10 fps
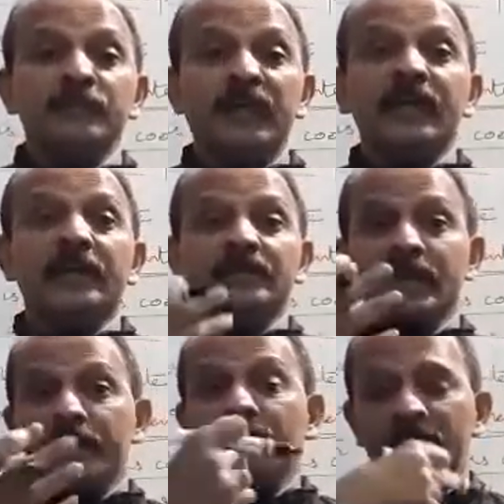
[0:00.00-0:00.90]
we can
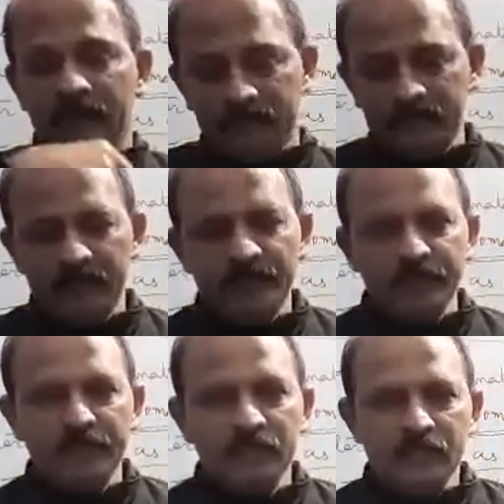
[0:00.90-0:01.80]
survive
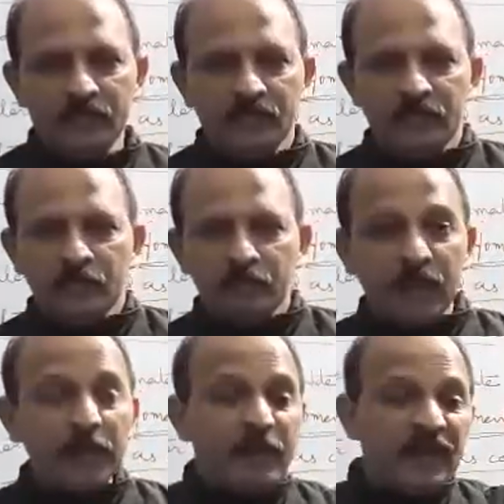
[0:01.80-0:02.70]

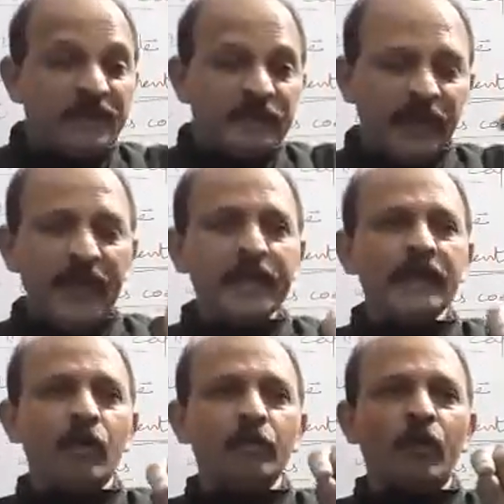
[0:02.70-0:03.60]
by
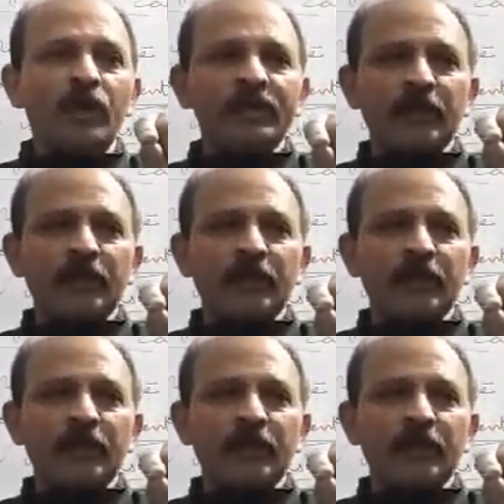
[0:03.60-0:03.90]
maintaining our body